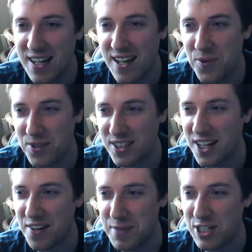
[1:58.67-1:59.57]
It was kind
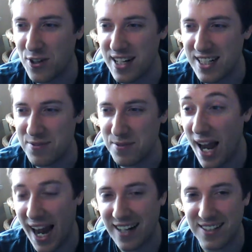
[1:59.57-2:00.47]
of me trying to
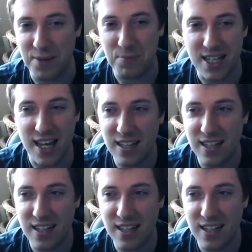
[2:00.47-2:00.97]
act upset.